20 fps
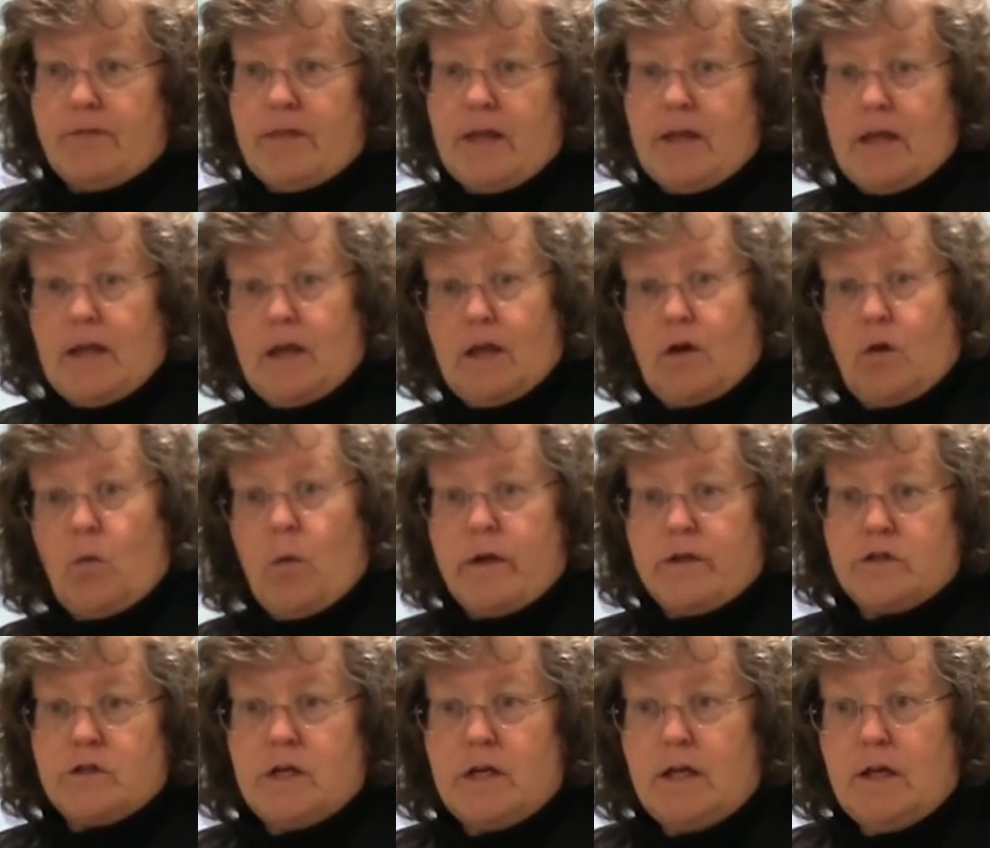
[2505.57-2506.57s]
thinking and
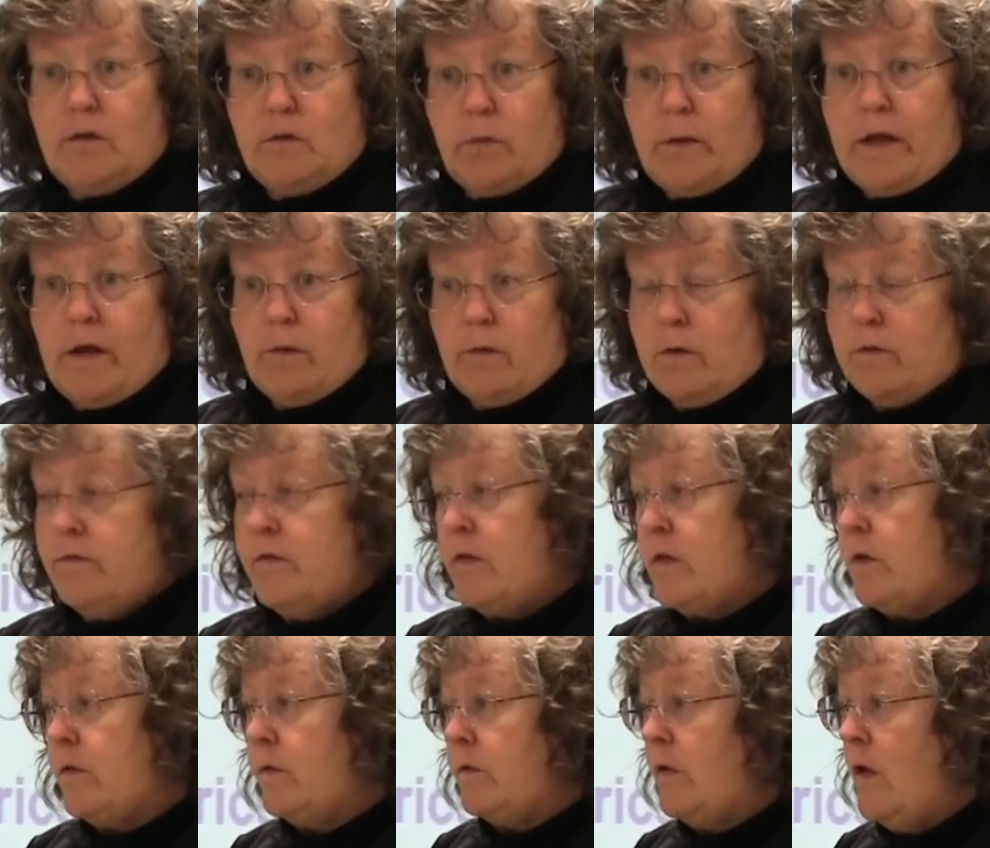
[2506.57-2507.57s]
questioning as we go over
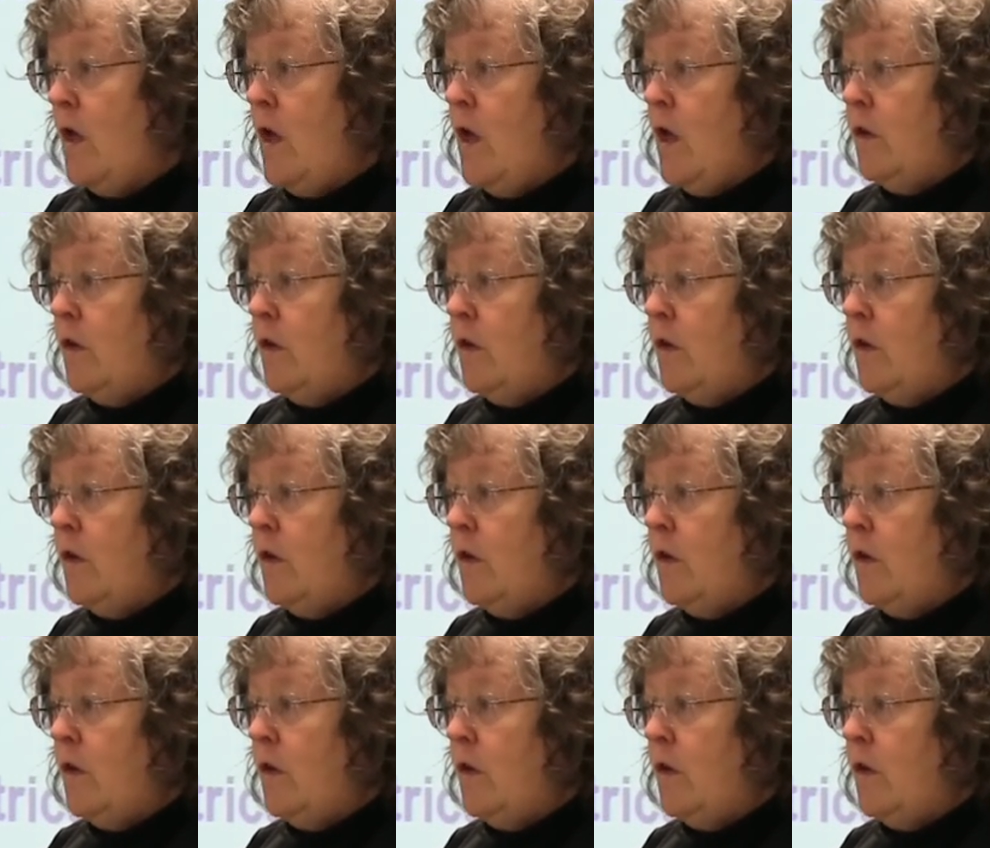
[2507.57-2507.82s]
those.